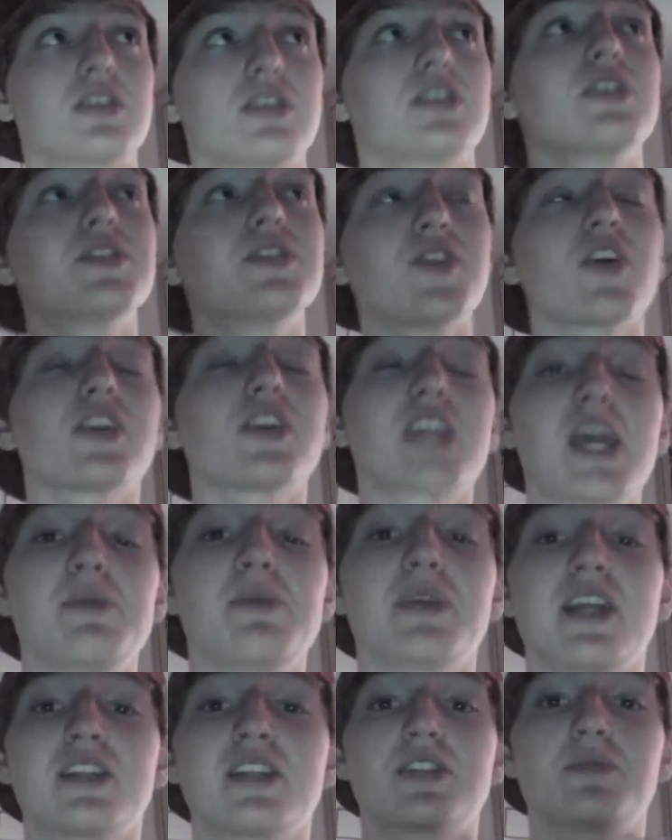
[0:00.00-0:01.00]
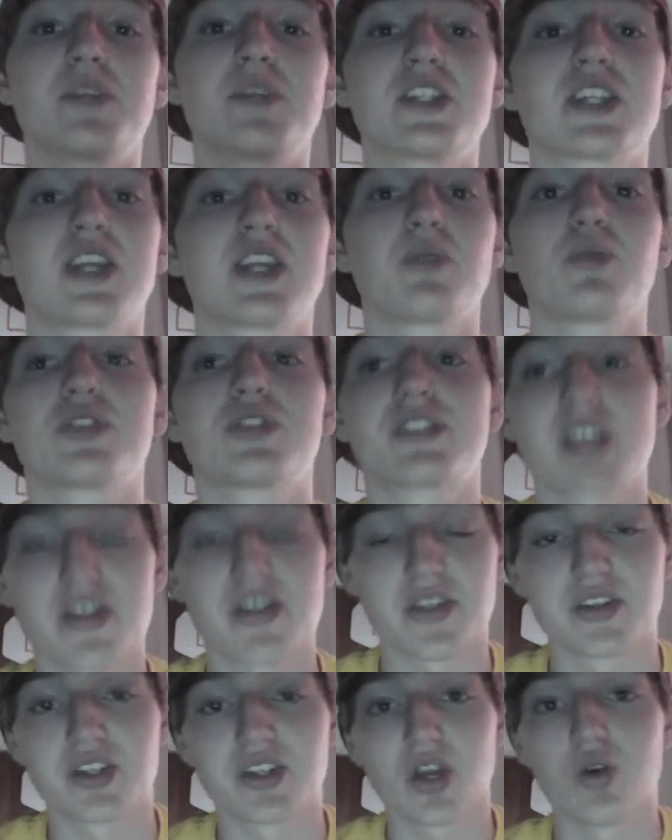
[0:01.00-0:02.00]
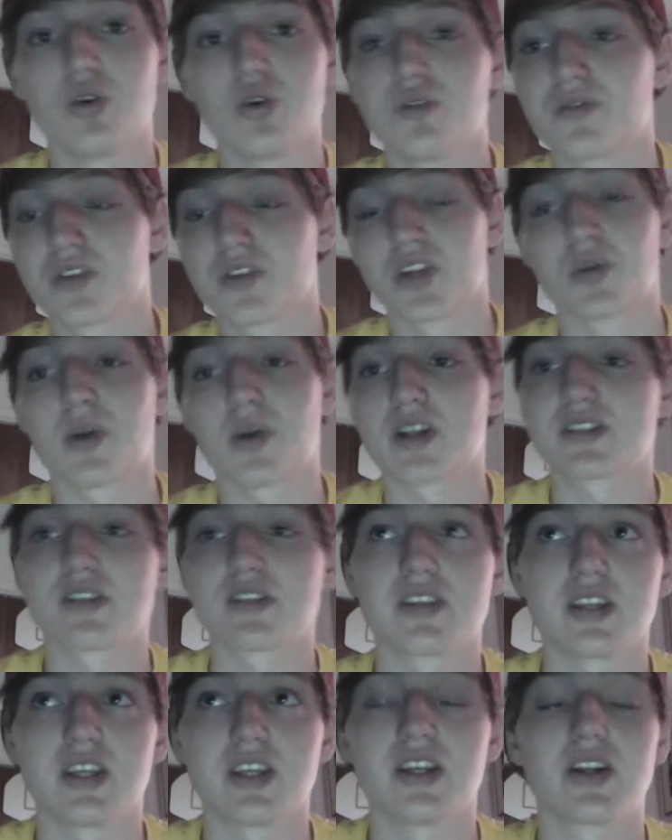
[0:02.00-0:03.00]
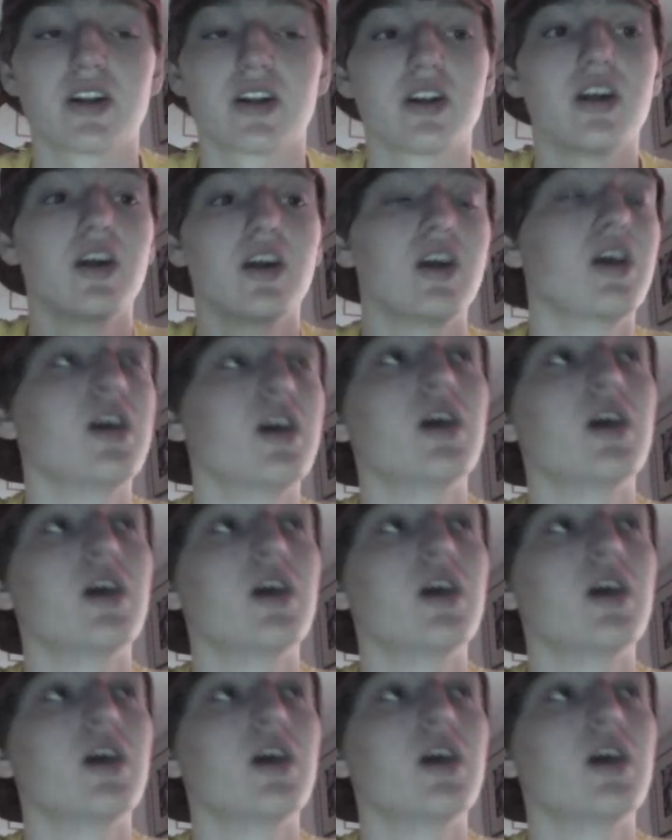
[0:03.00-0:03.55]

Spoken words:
This first game against Michigan will set the tone for the rest of the year,